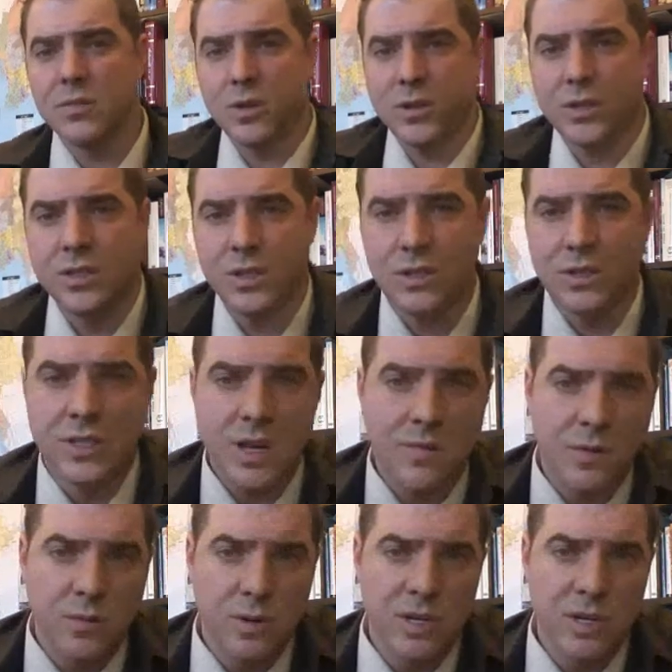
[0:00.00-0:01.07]
Well, there's
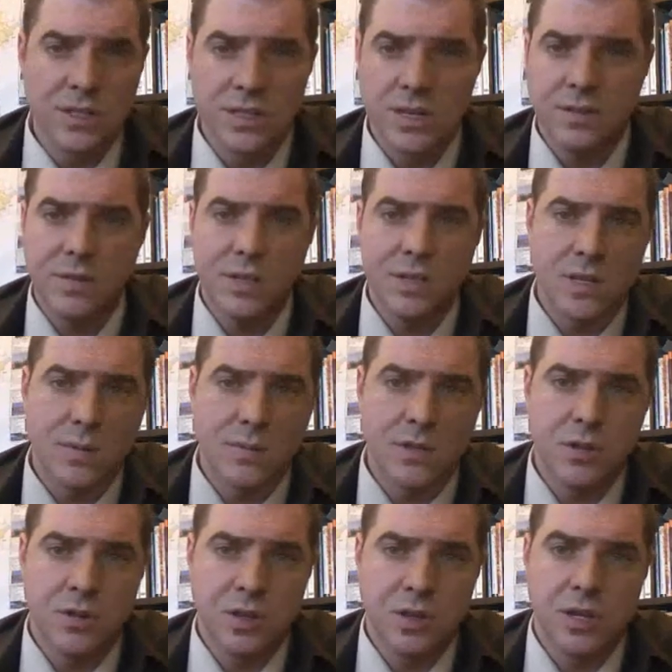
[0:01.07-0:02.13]
several reasons of this, and I'm
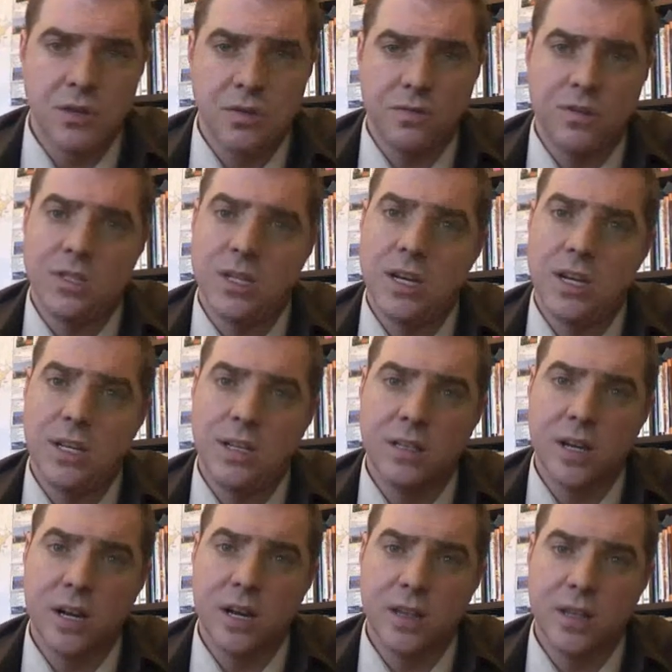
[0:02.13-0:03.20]
sure that you have studied
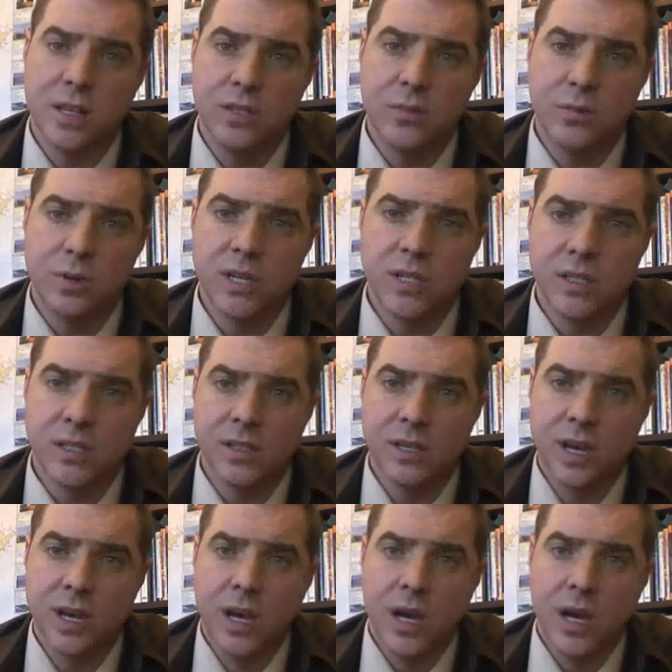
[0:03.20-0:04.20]
these reasons.